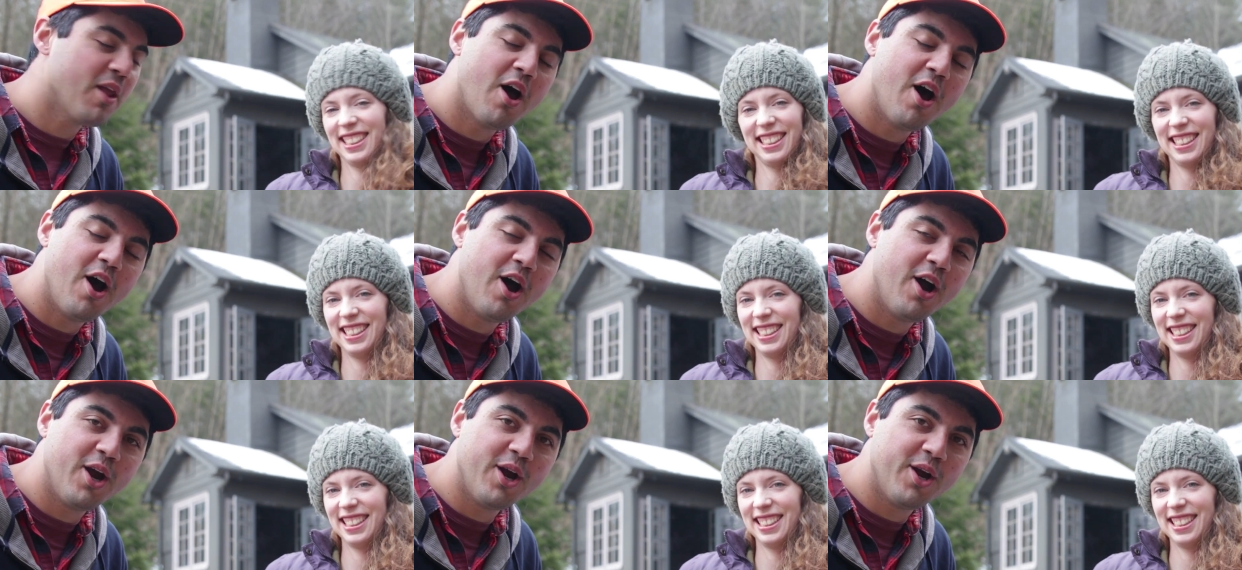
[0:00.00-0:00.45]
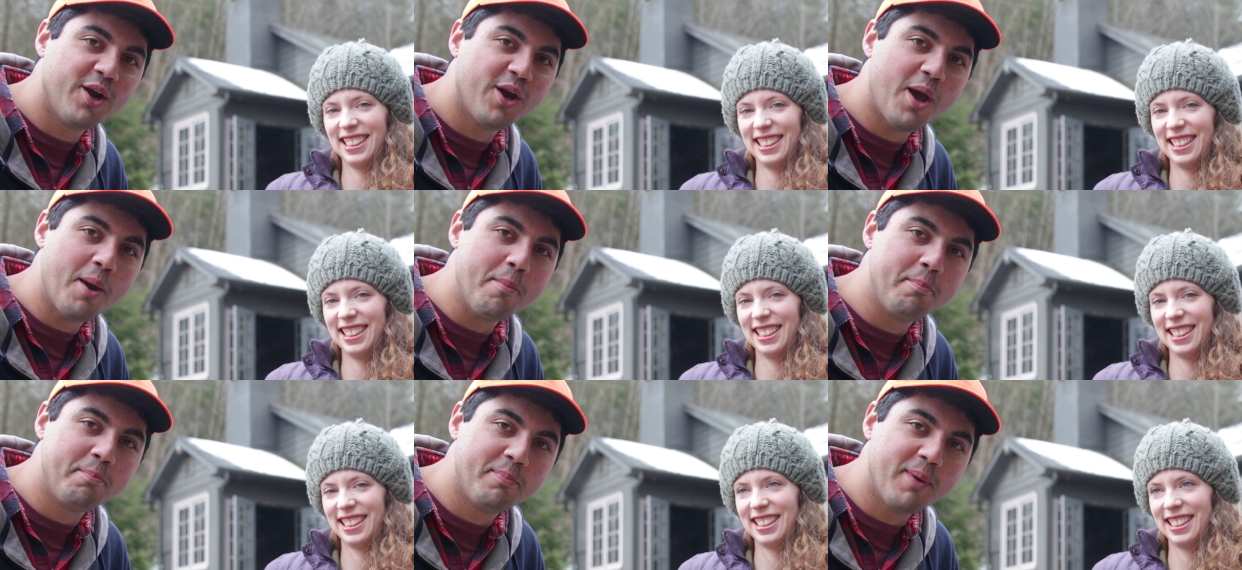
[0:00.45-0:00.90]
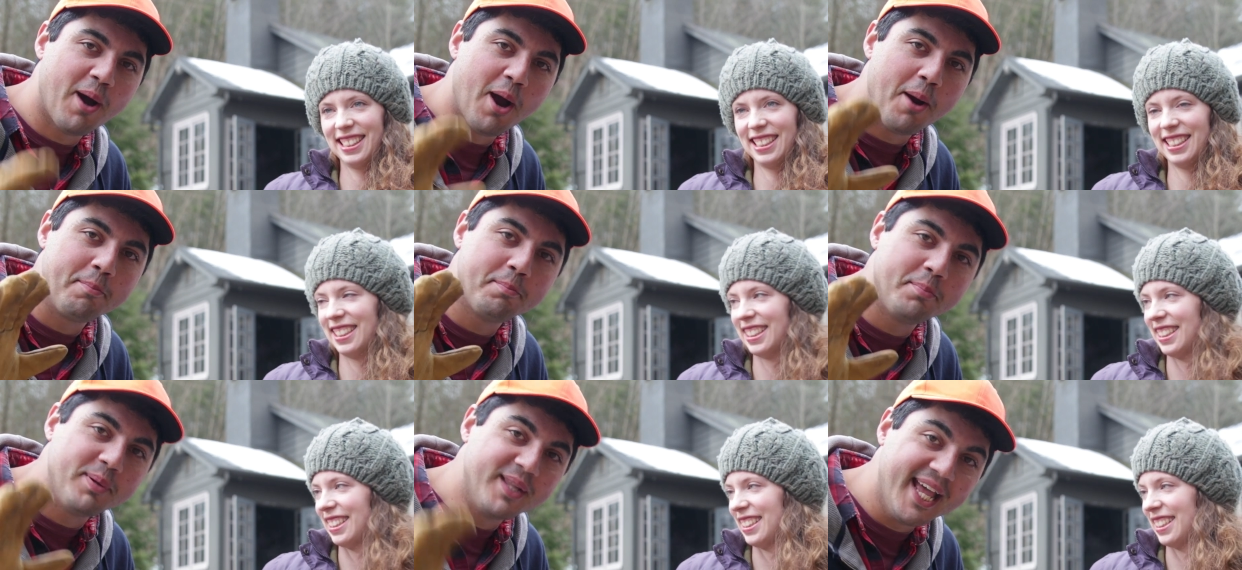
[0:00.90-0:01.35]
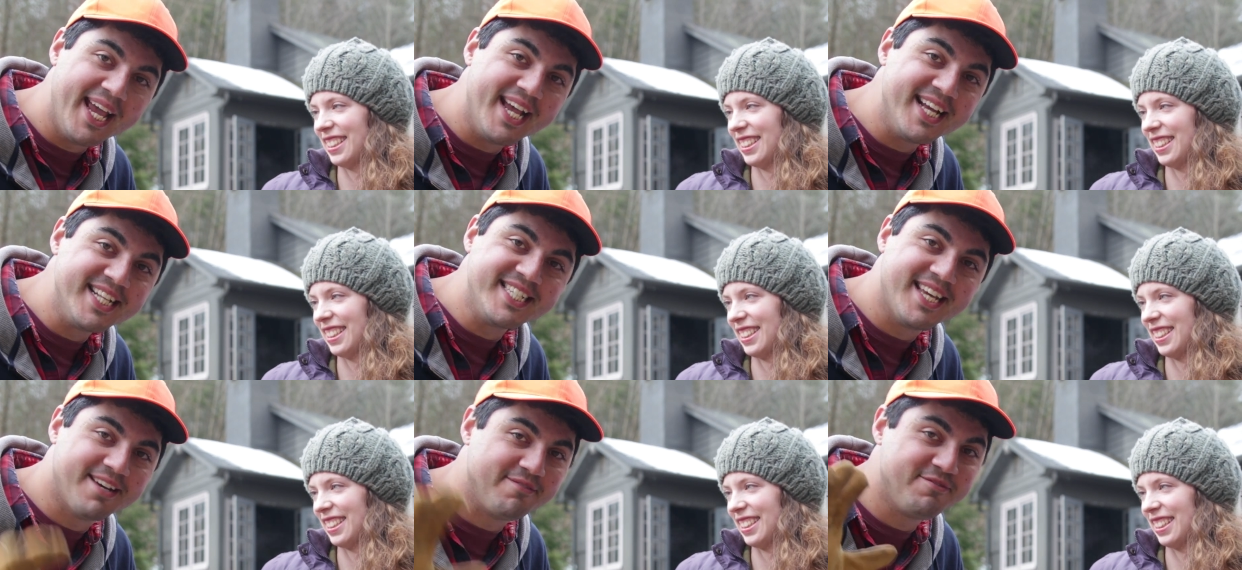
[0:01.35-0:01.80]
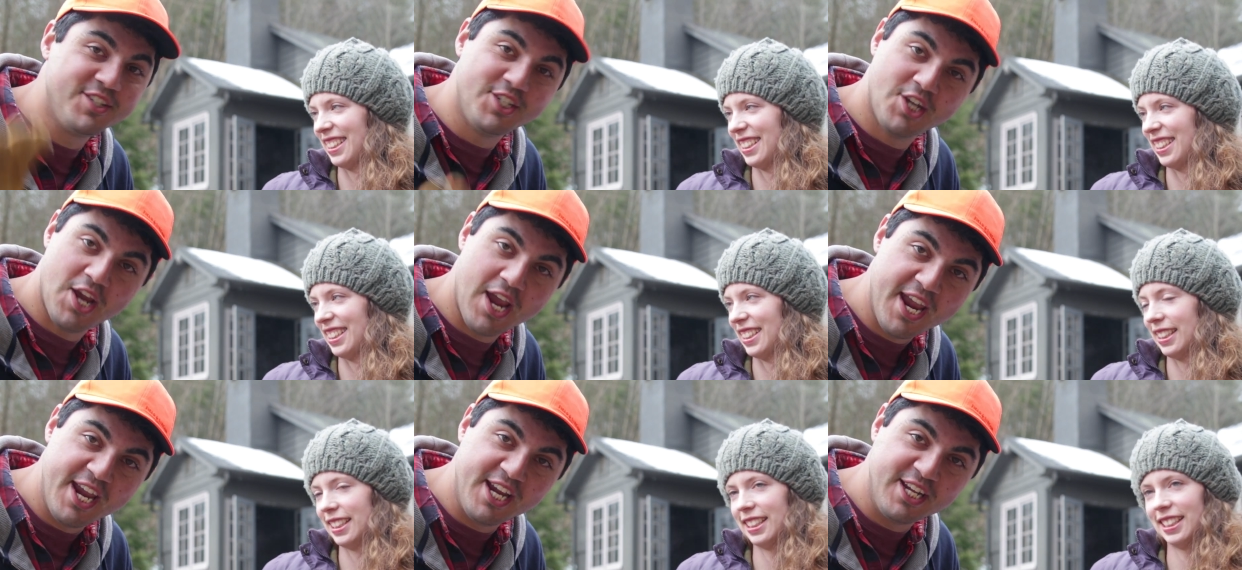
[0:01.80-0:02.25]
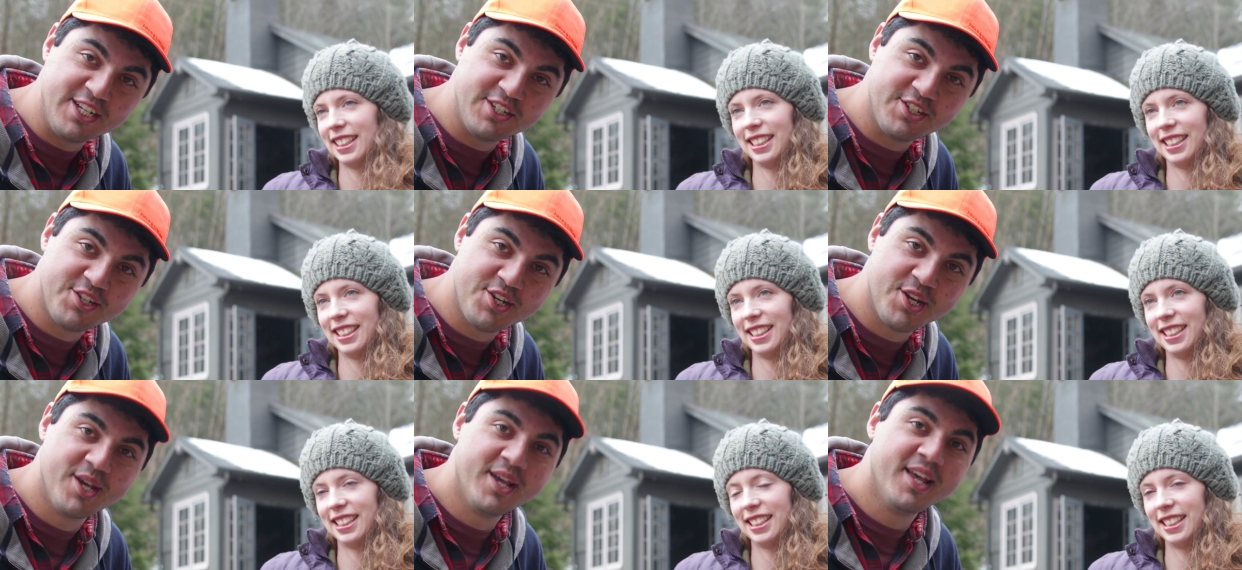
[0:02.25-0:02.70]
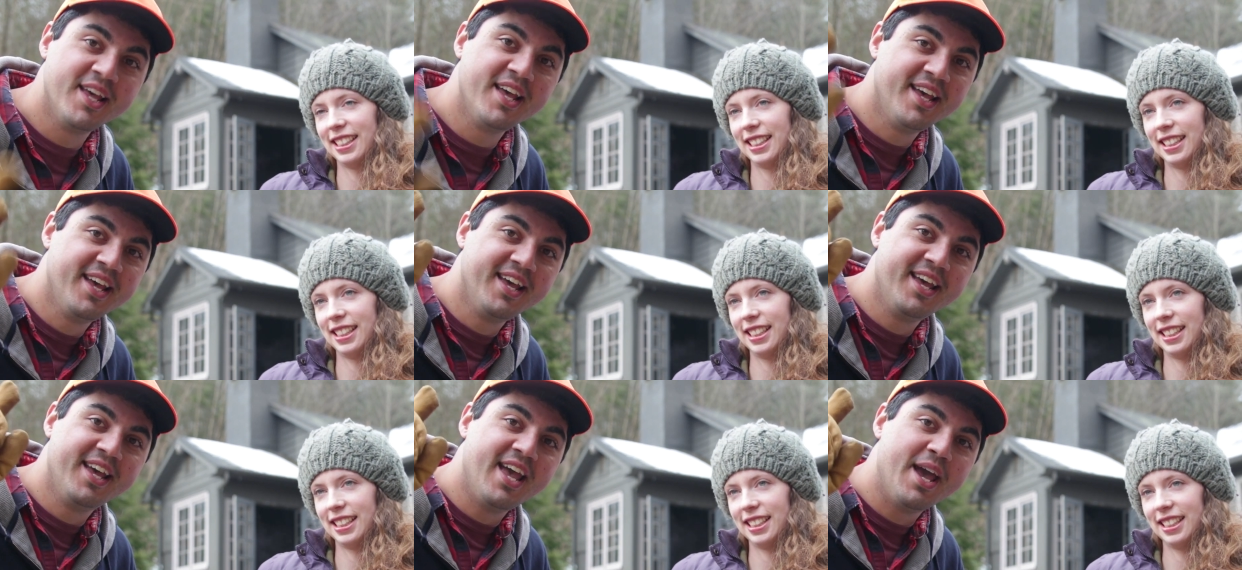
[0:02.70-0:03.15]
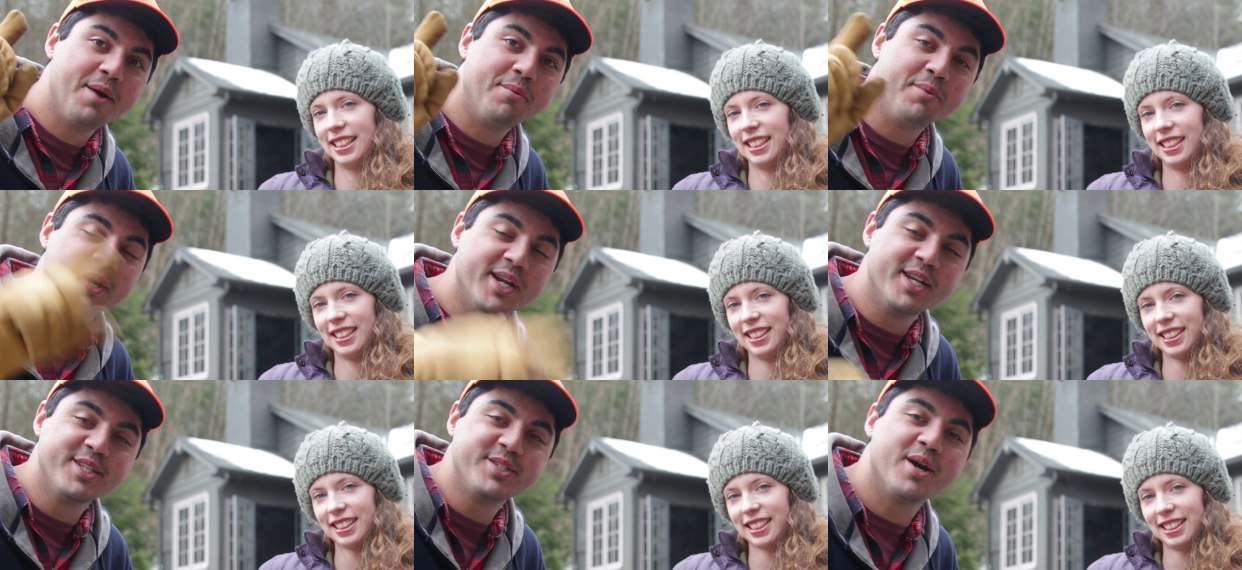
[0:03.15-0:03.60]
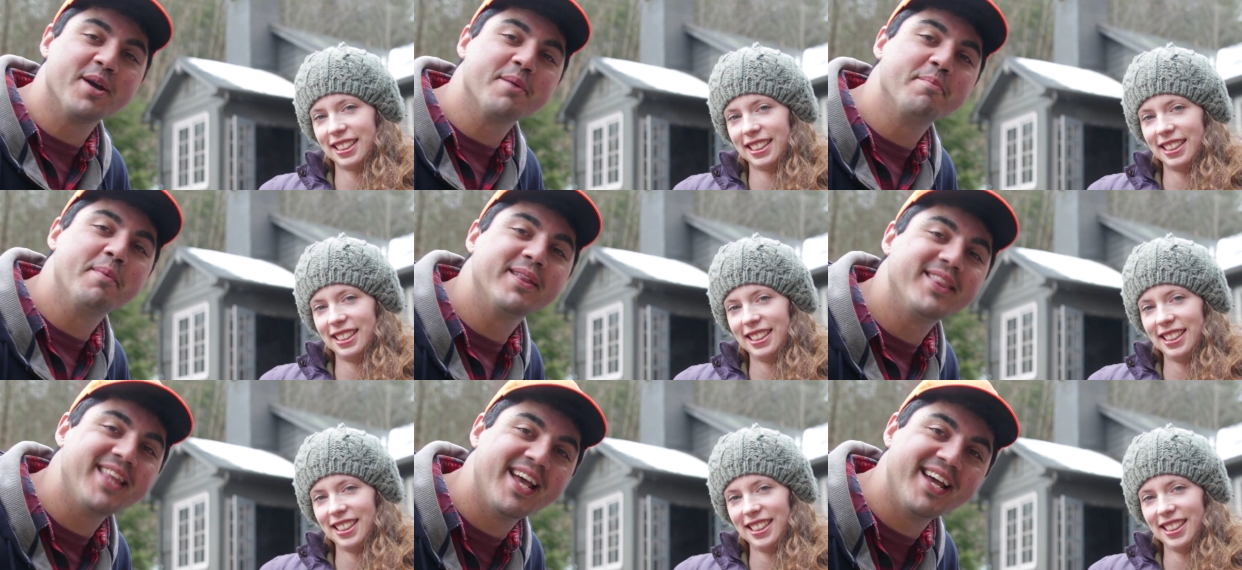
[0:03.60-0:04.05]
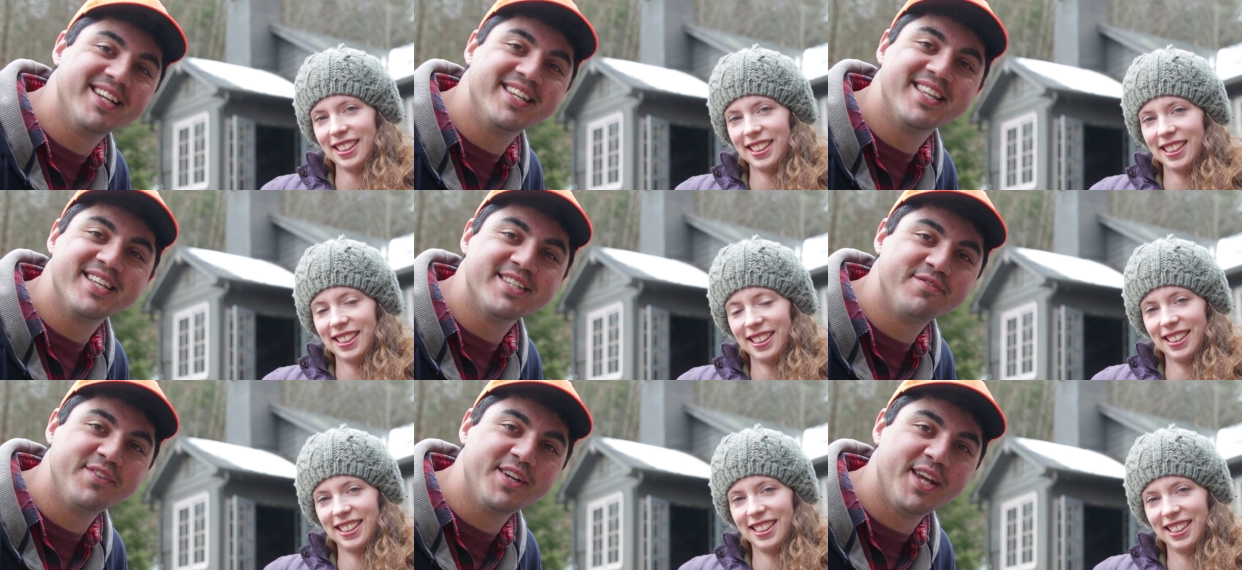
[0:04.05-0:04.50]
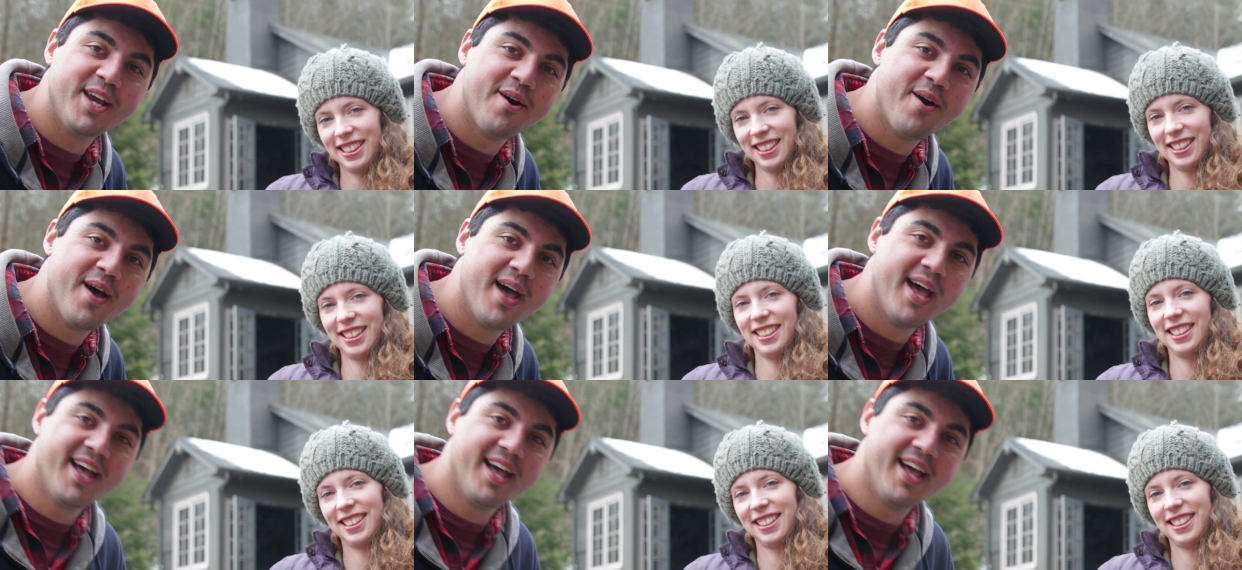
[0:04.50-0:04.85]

Speaker 1: Our plans have changed, and we're gonna talk about that in this video.